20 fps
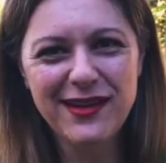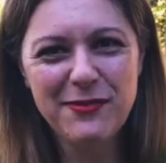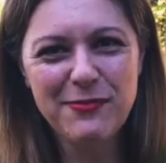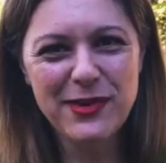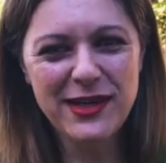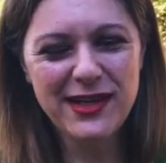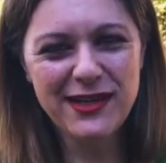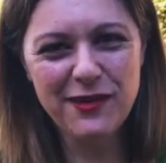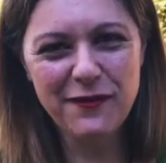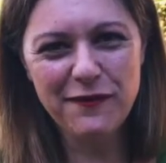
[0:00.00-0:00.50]

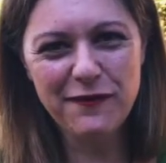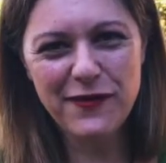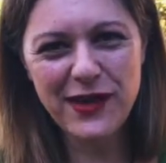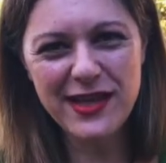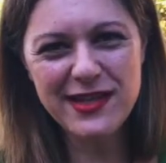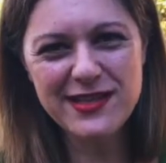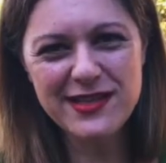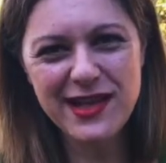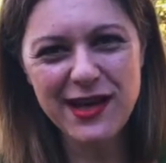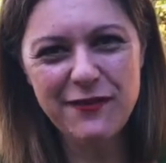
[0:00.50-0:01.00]
but it
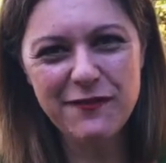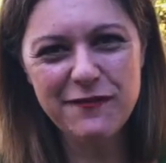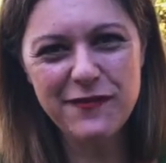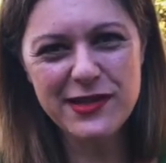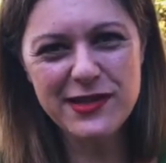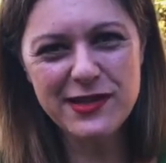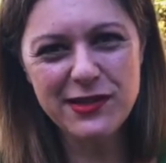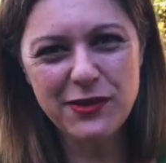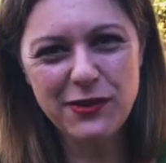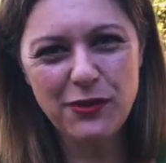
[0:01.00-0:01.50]
affects our
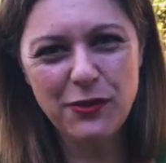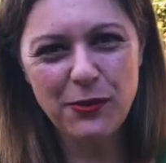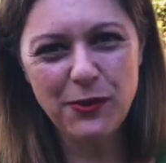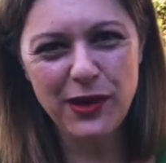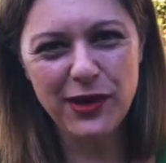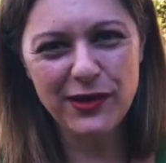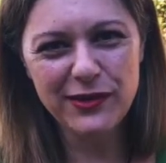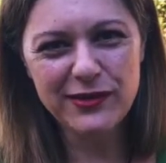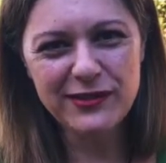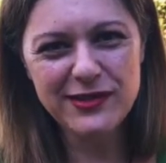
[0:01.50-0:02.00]
physical
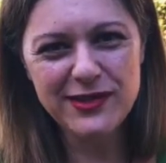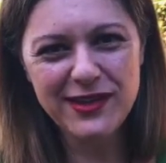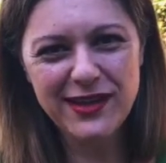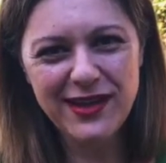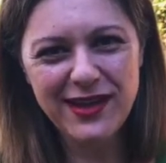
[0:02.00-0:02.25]
world